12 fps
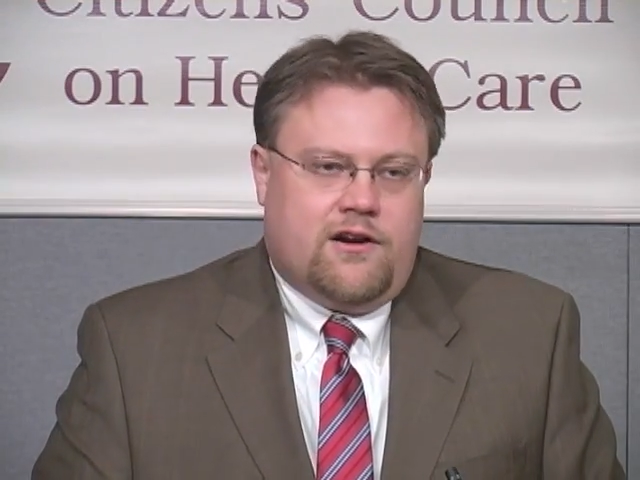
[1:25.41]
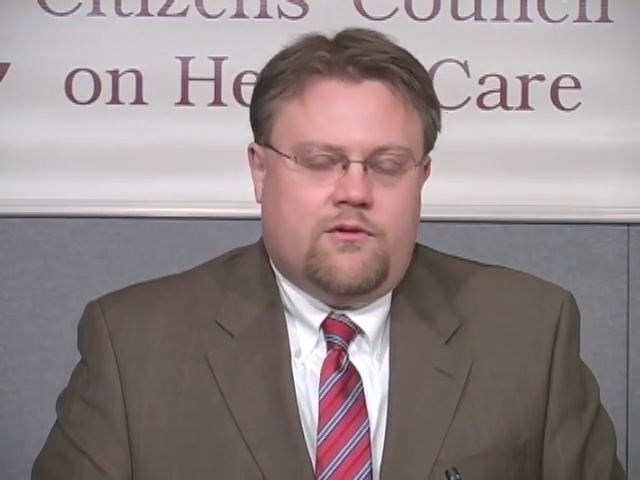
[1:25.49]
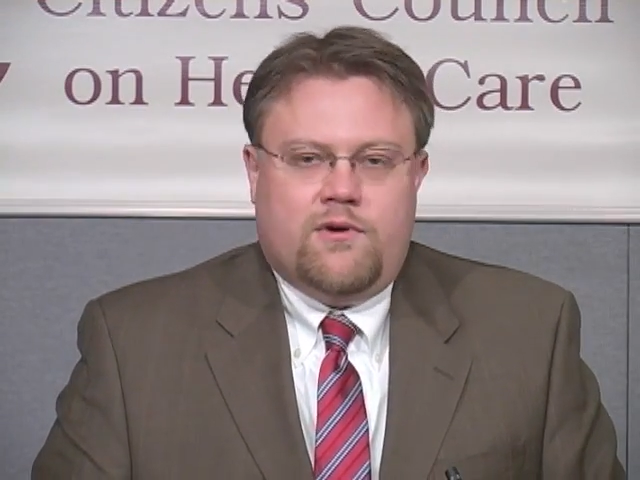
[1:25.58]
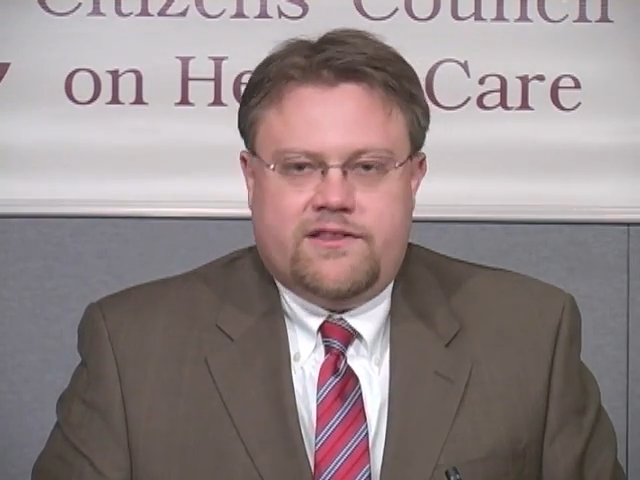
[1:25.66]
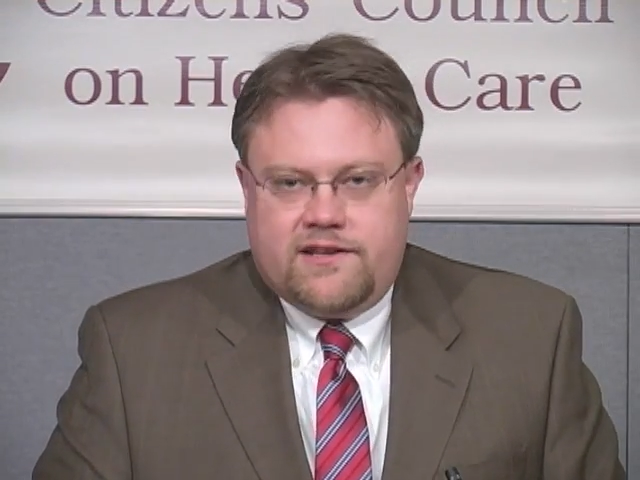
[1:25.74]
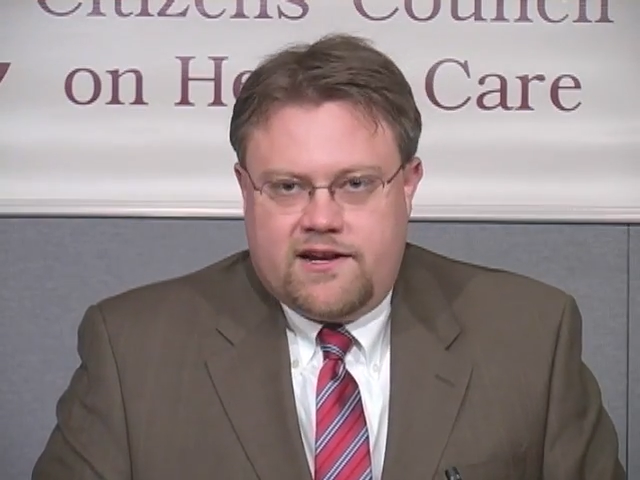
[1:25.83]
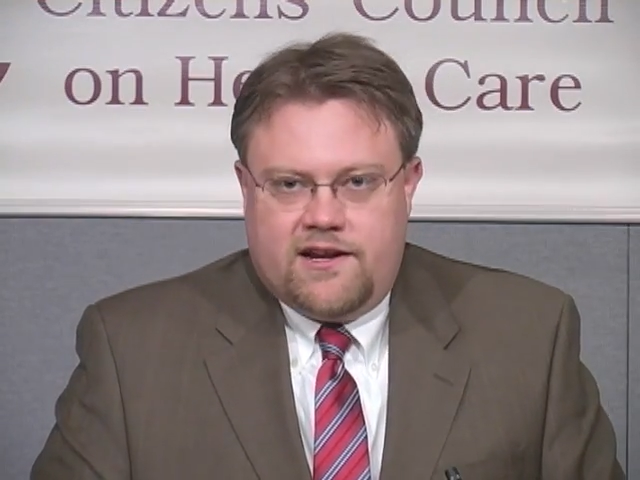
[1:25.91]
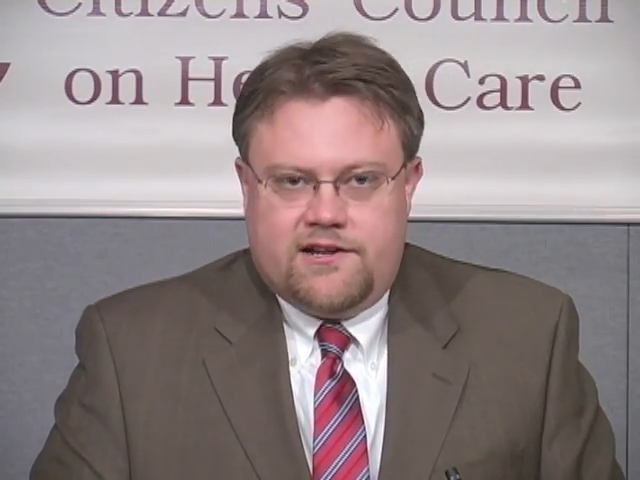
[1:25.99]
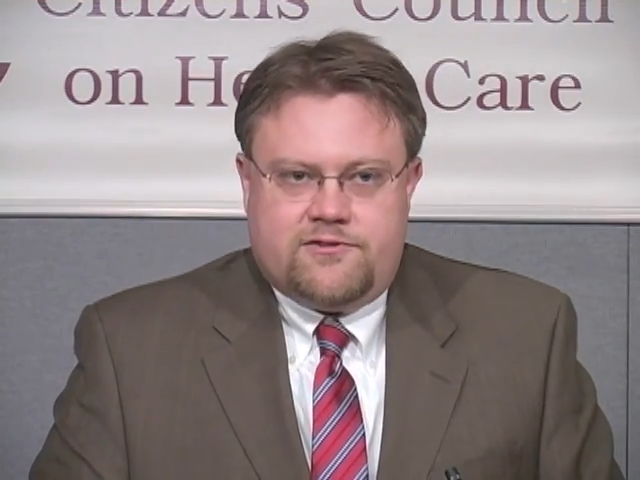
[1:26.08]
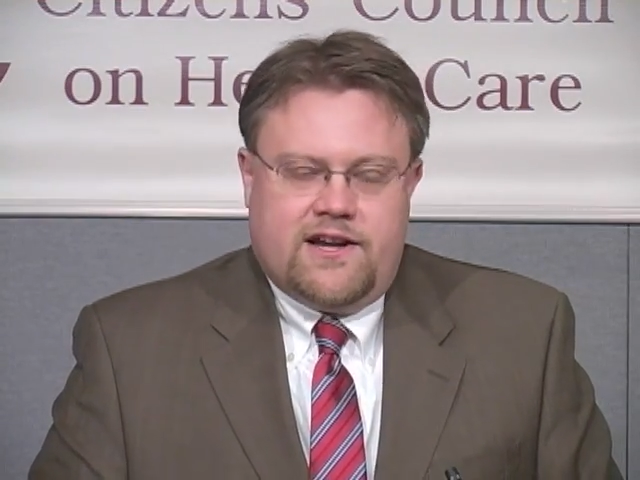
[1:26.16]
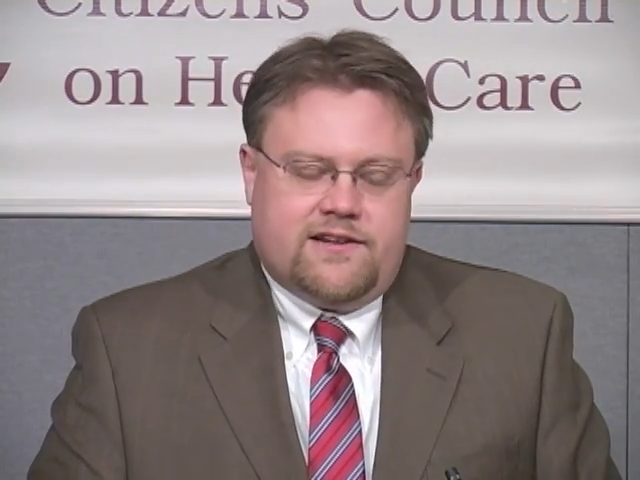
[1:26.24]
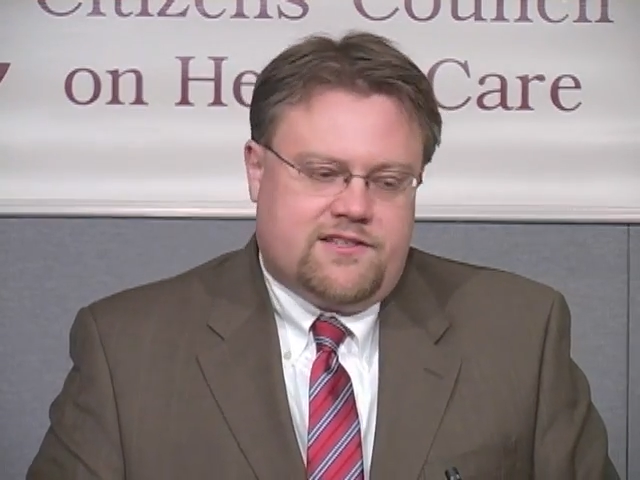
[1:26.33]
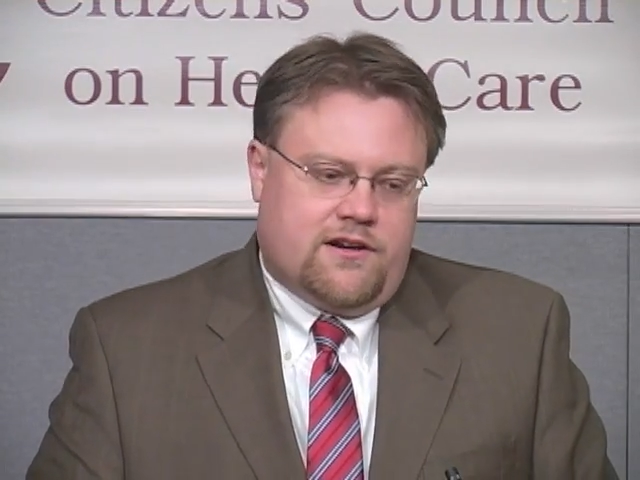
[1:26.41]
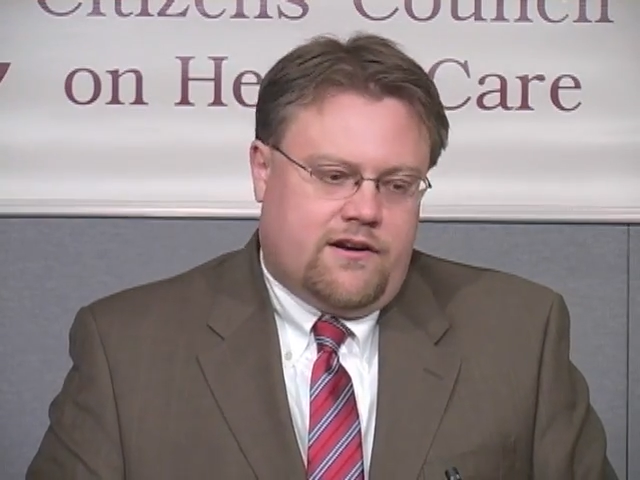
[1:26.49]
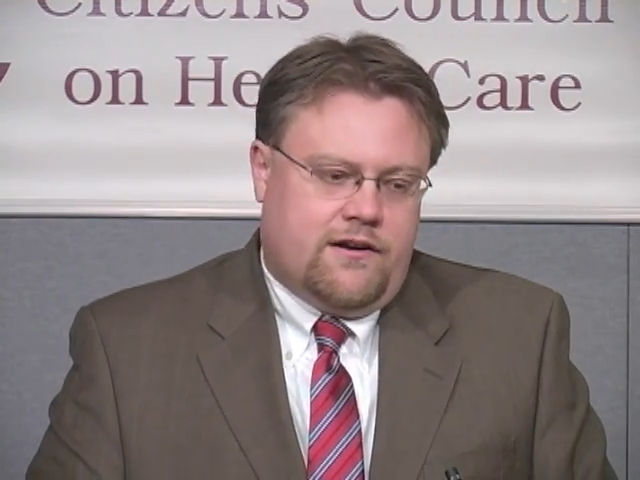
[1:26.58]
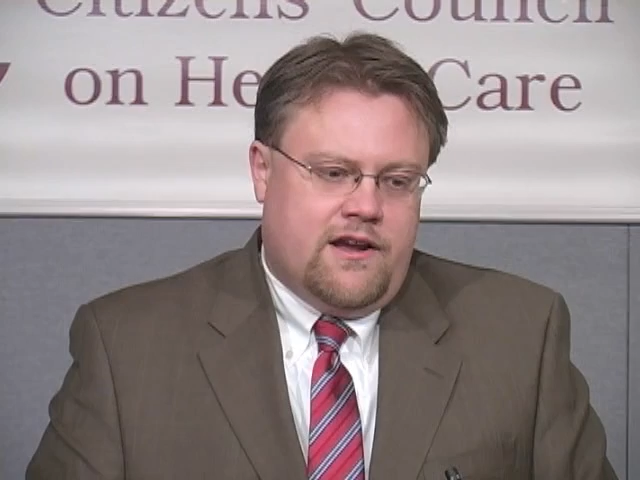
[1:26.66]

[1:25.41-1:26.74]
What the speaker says: or what the contracts are.